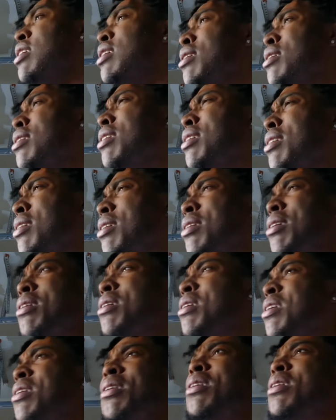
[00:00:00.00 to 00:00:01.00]
Oh my
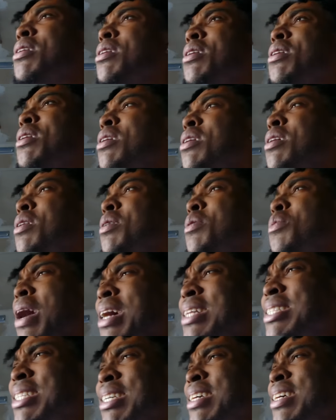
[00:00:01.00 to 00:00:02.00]
gosh!
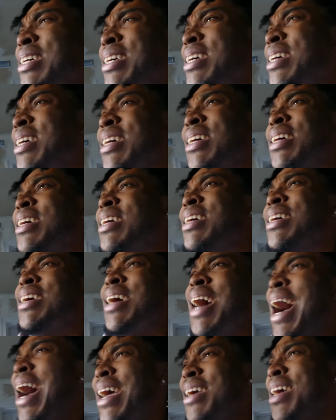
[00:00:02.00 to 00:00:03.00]
It's been
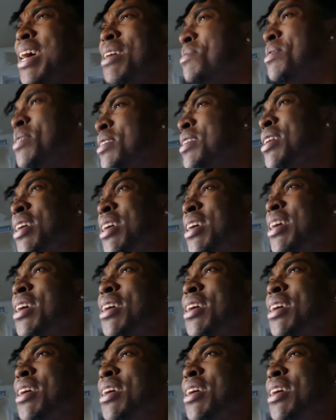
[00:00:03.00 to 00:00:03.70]
so long.